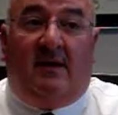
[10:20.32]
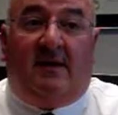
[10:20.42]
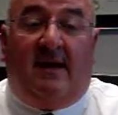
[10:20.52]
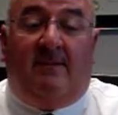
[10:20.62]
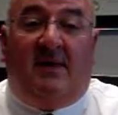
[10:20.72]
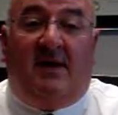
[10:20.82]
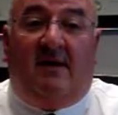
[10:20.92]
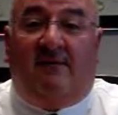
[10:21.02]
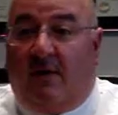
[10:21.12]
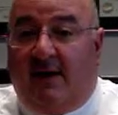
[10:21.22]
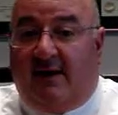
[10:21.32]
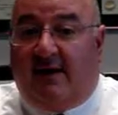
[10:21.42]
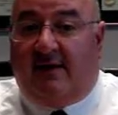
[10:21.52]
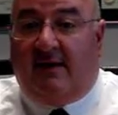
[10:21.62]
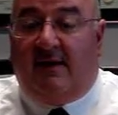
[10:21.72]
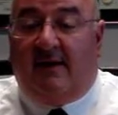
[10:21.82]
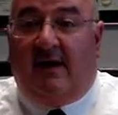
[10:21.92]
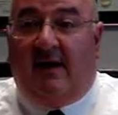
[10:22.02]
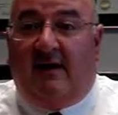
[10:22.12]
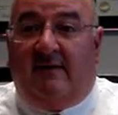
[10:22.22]
can be avoided
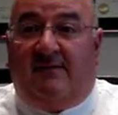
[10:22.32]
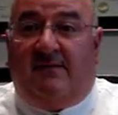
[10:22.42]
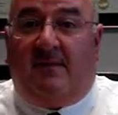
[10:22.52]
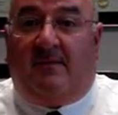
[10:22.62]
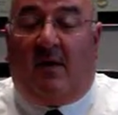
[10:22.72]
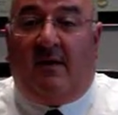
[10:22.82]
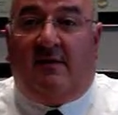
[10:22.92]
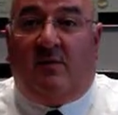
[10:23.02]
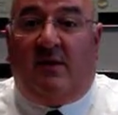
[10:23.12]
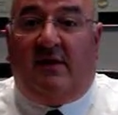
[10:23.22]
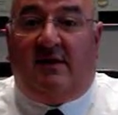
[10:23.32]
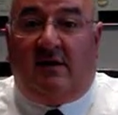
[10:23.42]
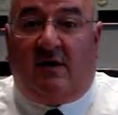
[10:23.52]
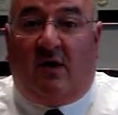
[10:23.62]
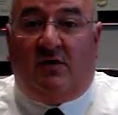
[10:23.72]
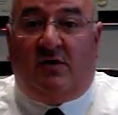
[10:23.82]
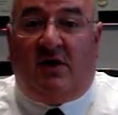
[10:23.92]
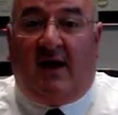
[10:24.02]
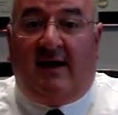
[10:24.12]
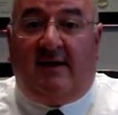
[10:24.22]
if the parties are willing to
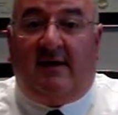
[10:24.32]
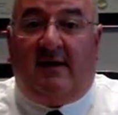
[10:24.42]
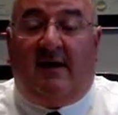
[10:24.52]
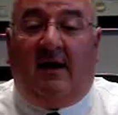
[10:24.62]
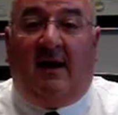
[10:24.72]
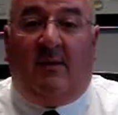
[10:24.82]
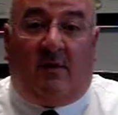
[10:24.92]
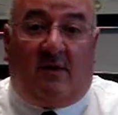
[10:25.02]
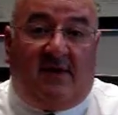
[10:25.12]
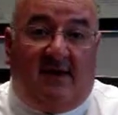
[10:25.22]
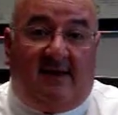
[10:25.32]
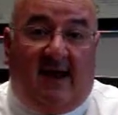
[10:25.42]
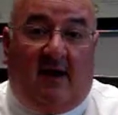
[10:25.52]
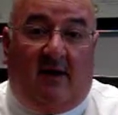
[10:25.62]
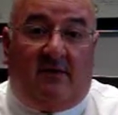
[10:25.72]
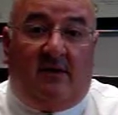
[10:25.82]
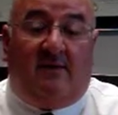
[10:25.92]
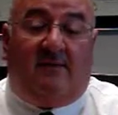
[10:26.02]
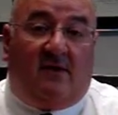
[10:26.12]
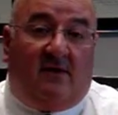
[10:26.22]
negotiate and work things out.
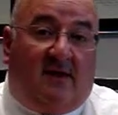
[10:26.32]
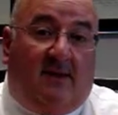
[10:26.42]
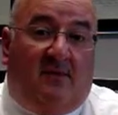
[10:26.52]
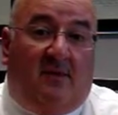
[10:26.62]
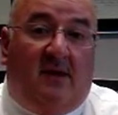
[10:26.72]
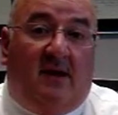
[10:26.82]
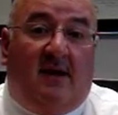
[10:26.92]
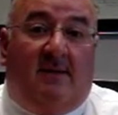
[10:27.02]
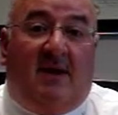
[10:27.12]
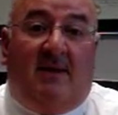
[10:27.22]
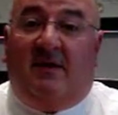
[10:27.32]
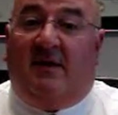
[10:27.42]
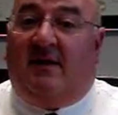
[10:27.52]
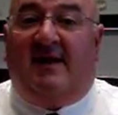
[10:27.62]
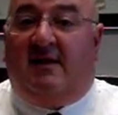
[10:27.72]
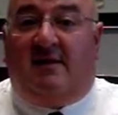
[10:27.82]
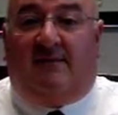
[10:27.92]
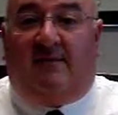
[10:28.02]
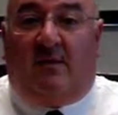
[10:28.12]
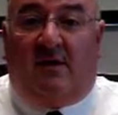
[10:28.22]
For example, maybe they'll end the
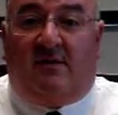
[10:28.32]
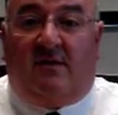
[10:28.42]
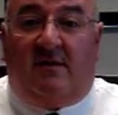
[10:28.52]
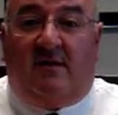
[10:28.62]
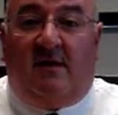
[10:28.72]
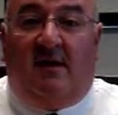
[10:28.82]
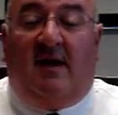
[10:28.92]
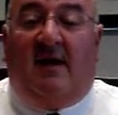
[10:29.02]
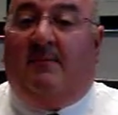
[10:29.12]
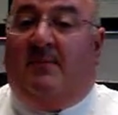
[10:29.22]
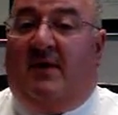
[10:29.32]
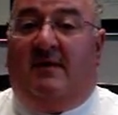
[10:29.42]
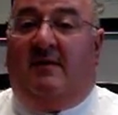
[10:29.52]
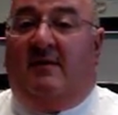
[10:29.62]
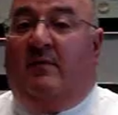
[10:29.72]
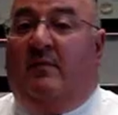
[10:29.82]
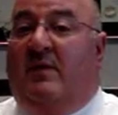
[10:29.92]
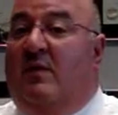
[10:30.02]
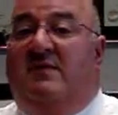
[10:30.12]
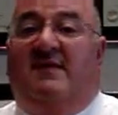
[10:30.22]
divorce, but we
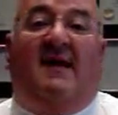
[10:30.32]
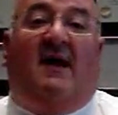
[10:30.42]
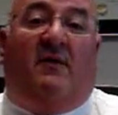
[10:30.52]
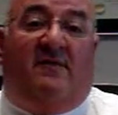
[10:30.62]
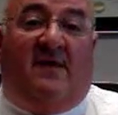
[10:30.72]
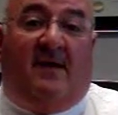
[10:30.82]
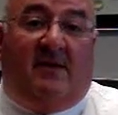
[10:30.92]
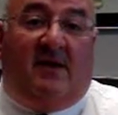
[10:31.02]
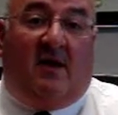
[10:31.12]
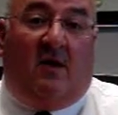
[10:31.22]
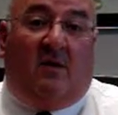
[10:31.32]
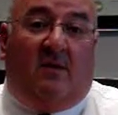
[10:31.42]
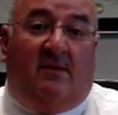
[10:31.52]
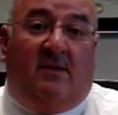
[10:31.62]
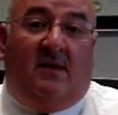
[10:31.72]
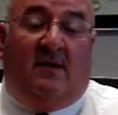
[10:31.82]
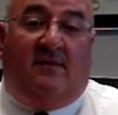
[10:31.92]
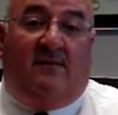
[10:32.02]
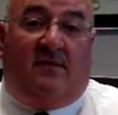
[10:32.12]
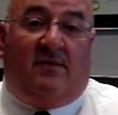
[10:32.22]
won't sell the family home
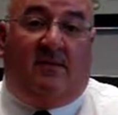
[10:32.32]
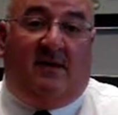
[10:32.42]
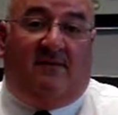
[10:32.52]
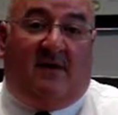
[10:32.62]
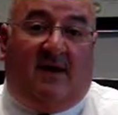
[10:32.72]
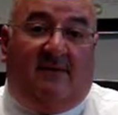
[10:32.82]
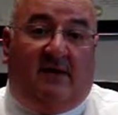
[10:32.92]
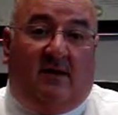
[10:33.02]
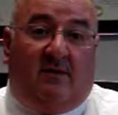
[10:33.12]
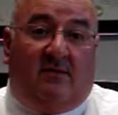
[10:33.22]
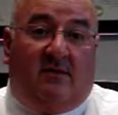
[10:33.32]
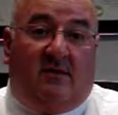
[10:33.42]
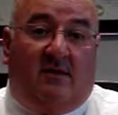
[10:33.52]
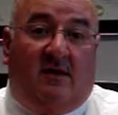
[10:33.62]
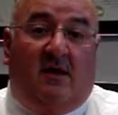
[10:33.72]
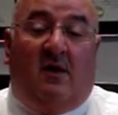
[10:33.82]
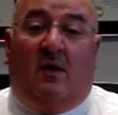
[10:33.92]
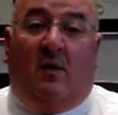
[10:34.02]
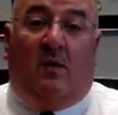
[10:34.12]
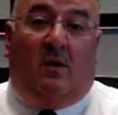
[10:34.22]
for 3 to 5 years.
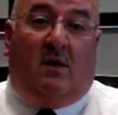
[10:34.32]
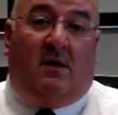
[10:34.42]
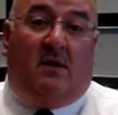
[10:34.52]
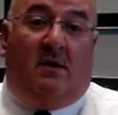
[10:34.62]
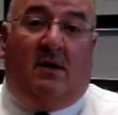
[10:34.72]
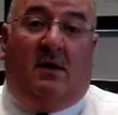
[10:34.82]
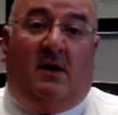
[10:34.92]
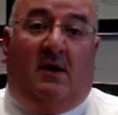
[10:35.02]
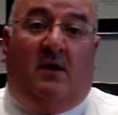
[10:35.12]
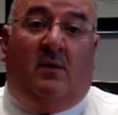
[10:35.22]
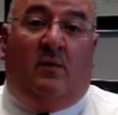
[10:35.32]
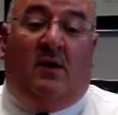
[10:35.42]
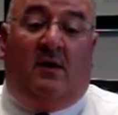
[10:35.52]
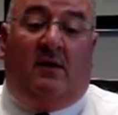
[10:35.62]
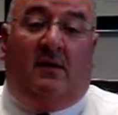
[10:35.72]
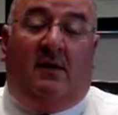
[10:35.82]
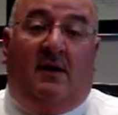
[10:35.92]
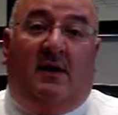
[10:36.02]
Or we'll